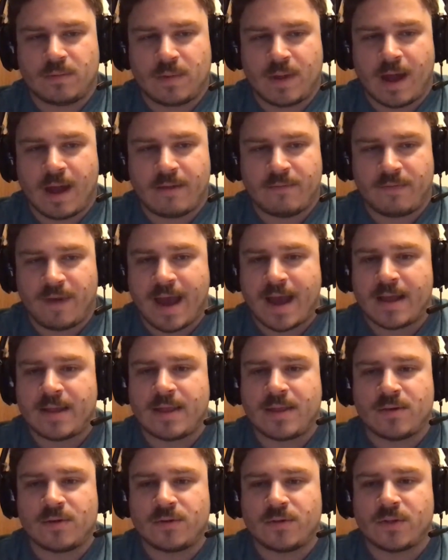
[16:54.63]
I've
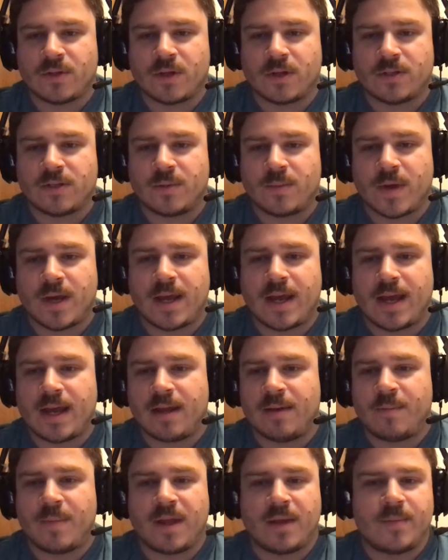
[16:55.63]
had those thoughts in my
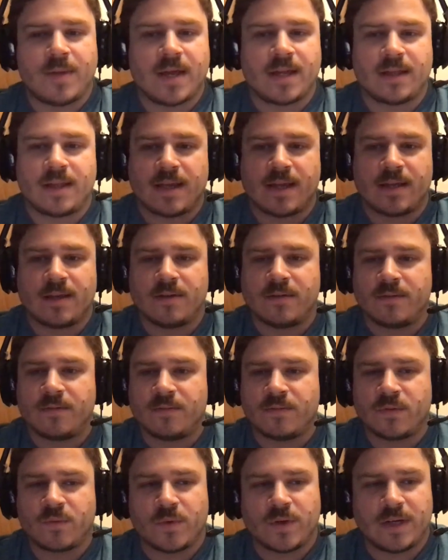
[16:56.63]
head. Maybe at the end
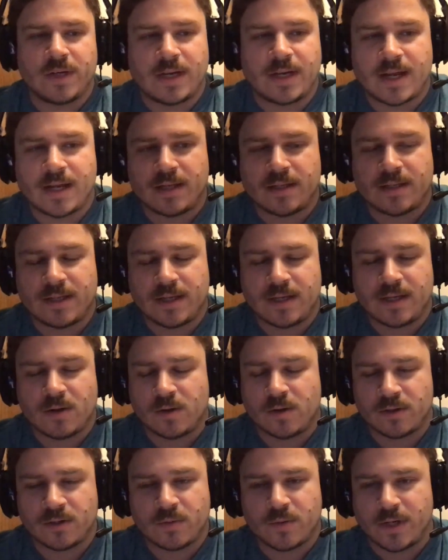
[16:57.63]
of 2019
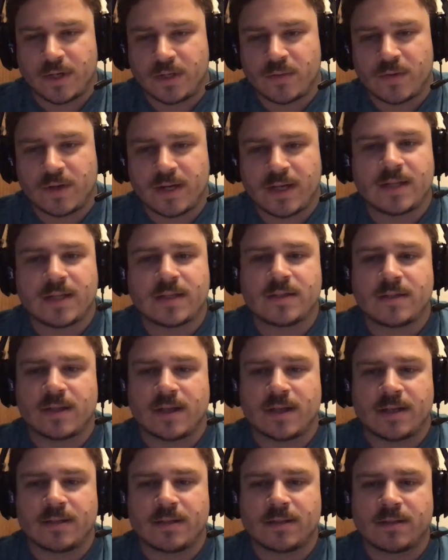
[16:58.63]
or 2020, it's
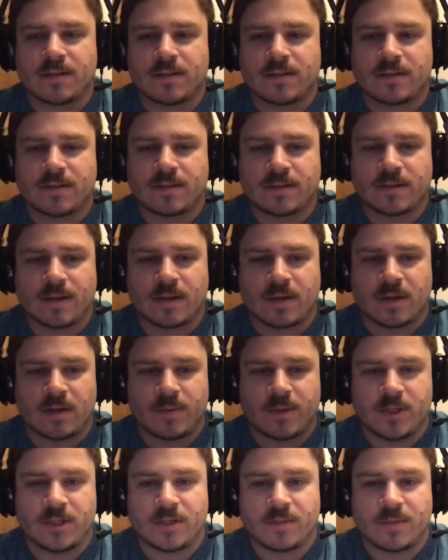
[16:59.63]
going
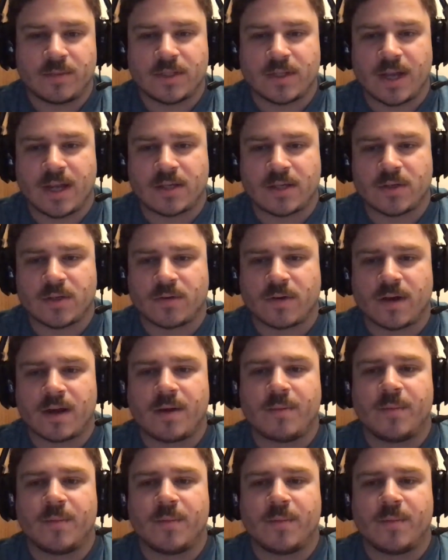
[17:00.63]
to be Jimmy's last hurrah.